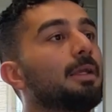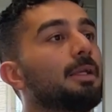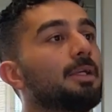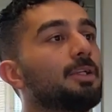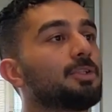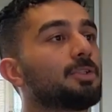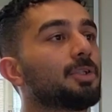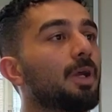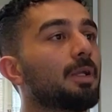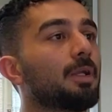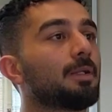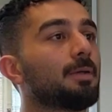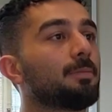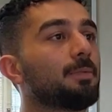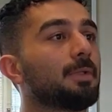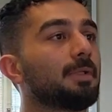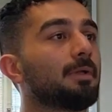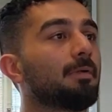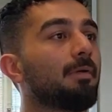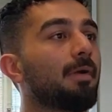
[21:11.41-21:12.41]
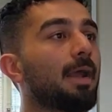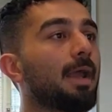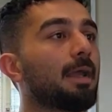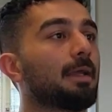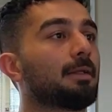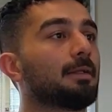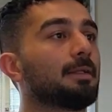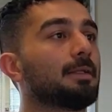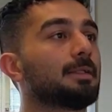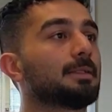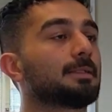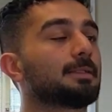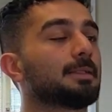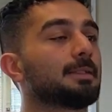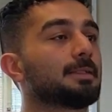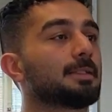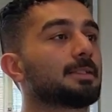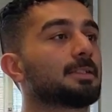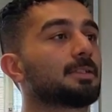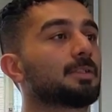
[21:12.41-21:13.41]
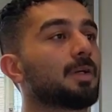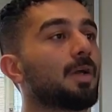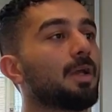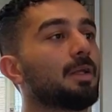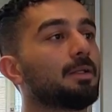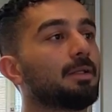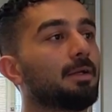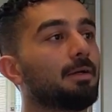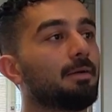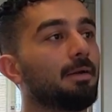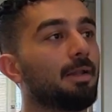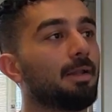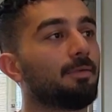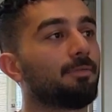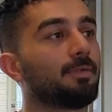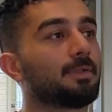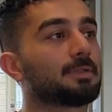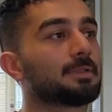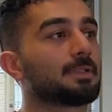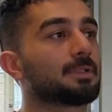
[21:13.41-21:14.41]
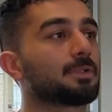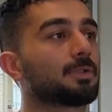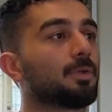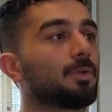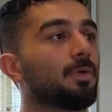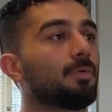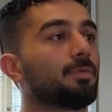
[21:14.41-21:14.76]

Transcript: Each item in the ranked list is assigned a relevance score,